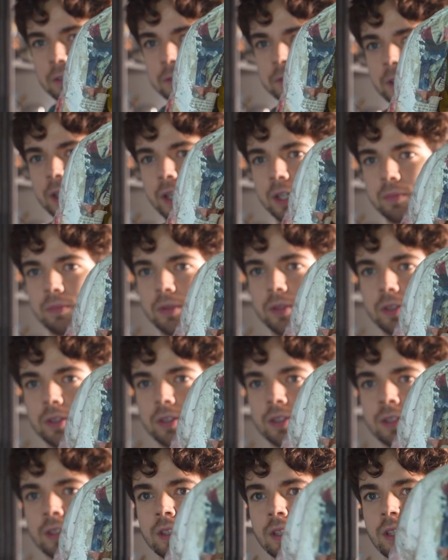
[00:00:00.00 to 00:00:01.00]
of
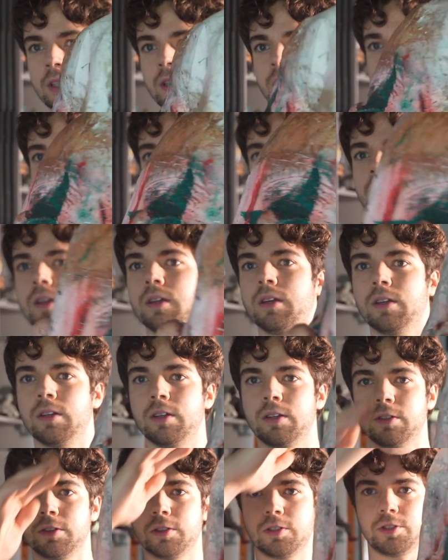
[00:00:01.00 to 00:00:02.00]
cardboard,
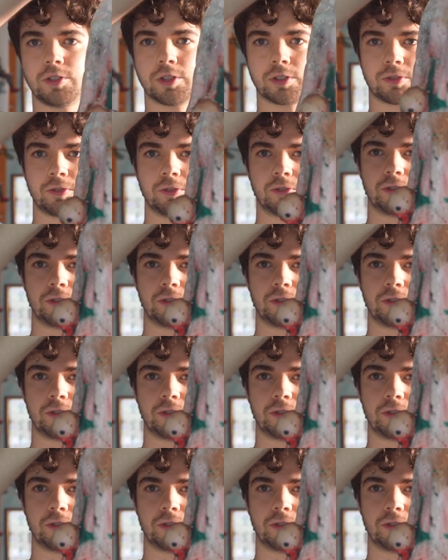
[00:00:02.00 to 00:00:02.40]
just to